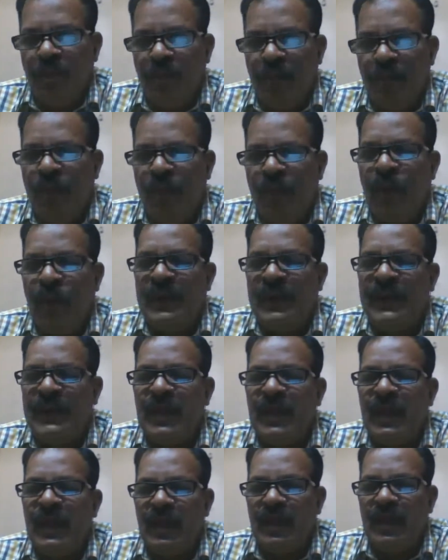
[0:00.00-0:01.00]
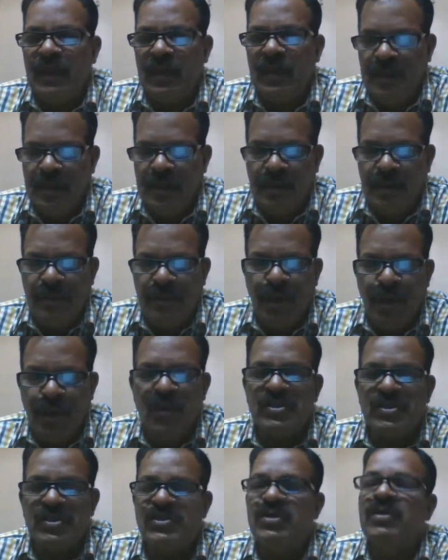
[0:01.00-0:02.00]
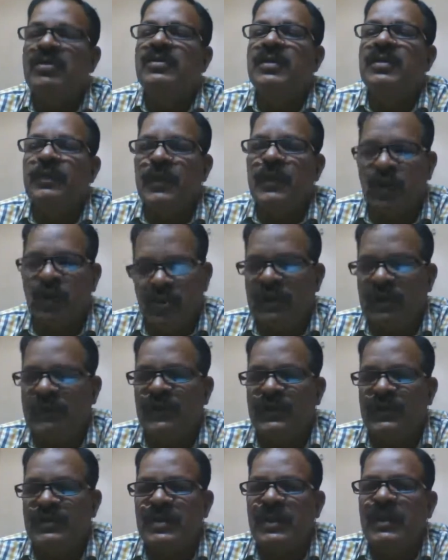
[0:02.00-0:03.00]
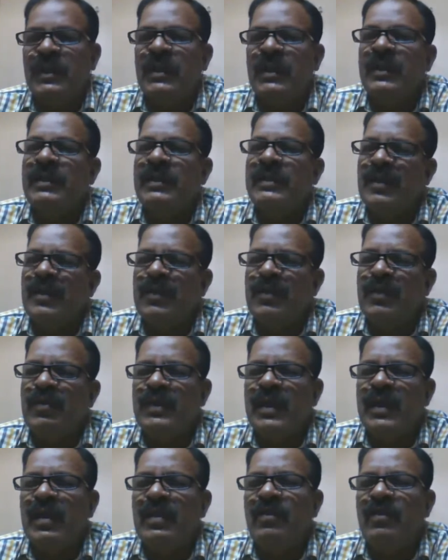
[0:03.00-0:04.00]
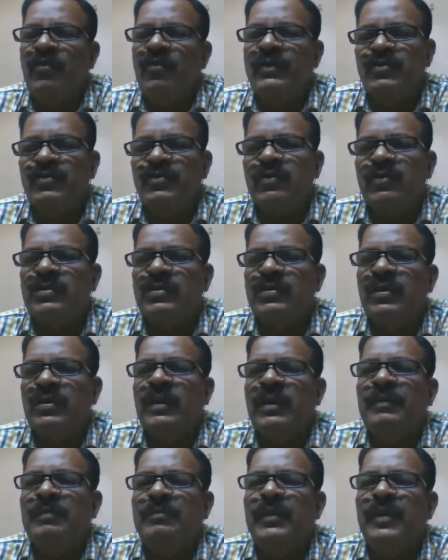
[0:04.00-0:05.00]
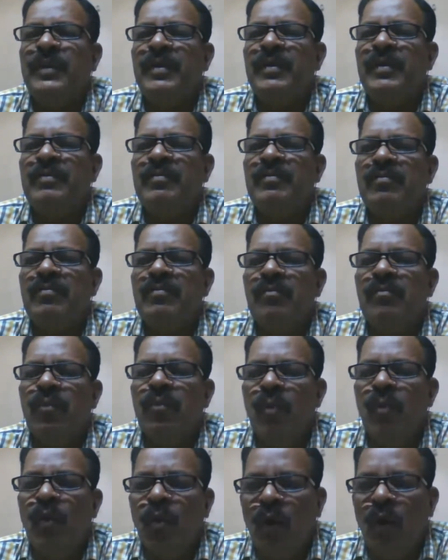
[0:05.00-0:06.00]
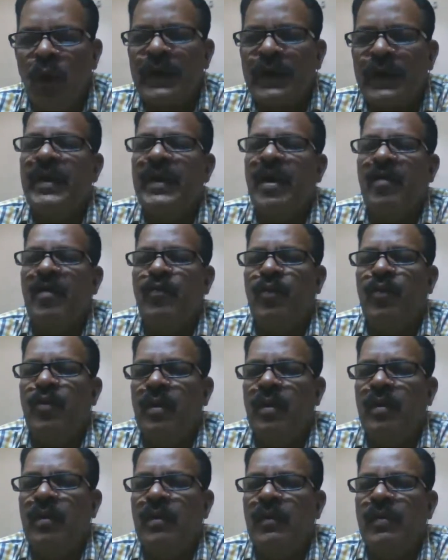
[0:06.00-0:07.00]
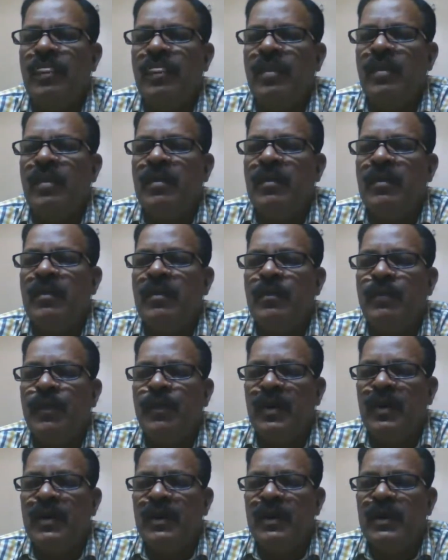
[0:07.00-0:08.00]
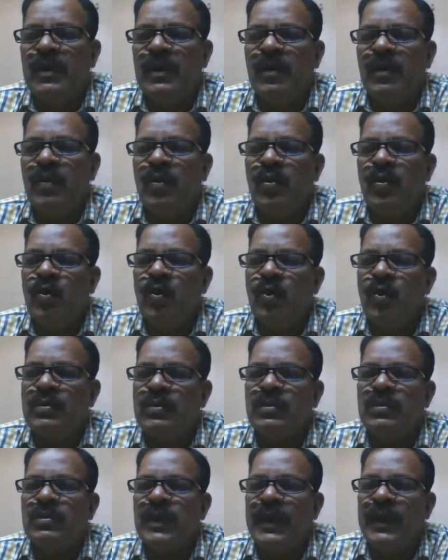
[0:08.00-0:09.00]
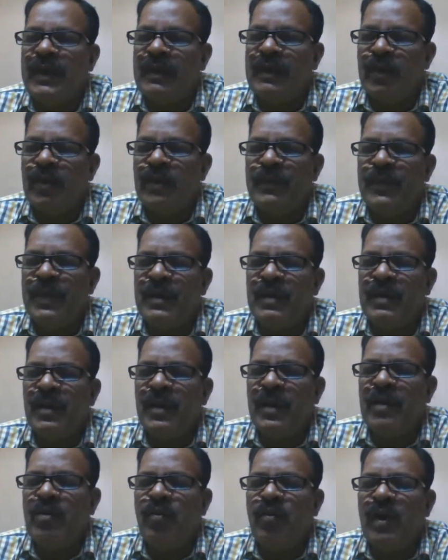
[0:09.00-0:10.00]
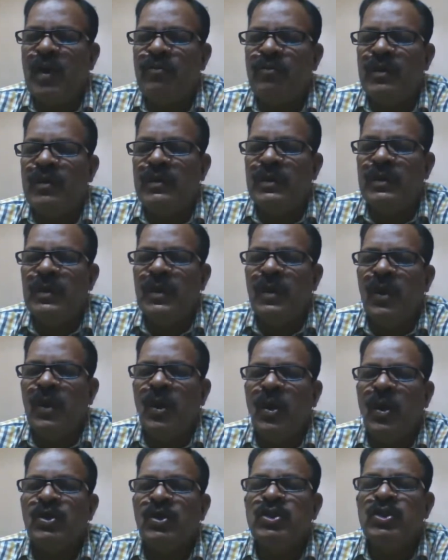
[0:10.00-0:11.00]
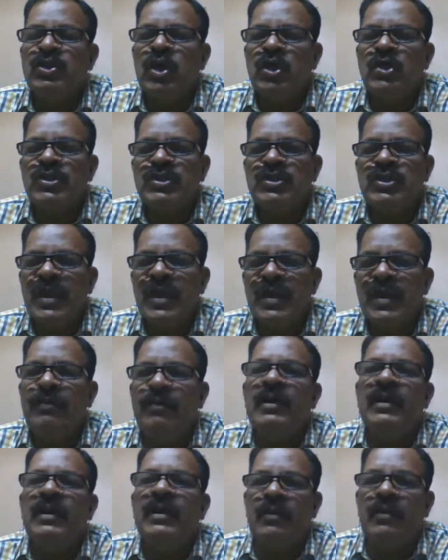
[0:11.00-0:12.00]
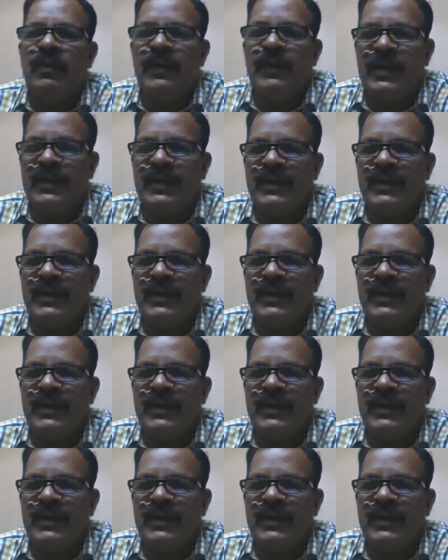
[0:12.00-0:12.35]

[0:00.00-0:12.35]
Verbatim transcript: political uh, boss or the philosopher, view their issue be more careful for a good environment and what we call the sustainable development.